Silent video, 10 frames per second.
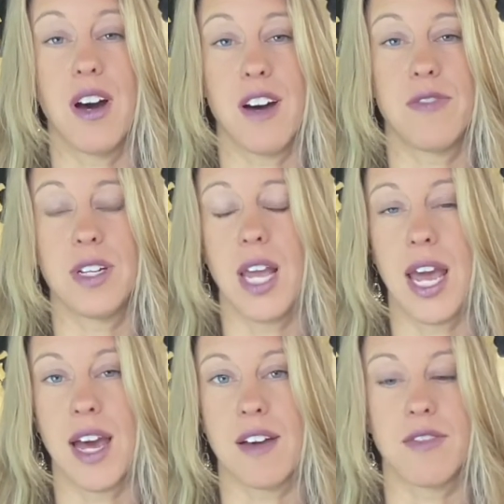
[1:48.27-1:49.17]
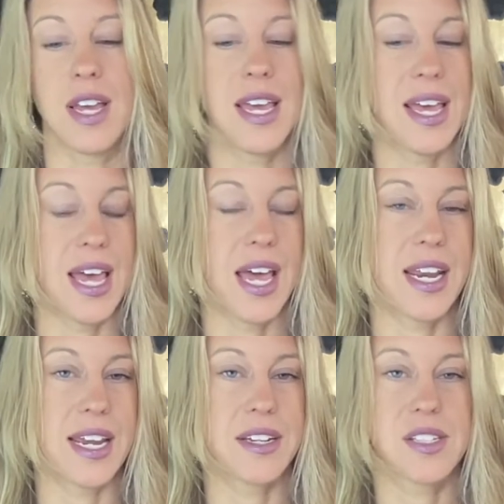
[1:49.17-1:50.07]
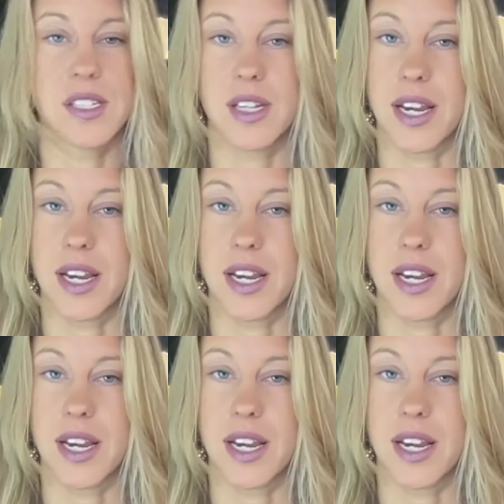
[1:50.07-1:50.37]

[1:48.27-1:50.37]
often have headaches,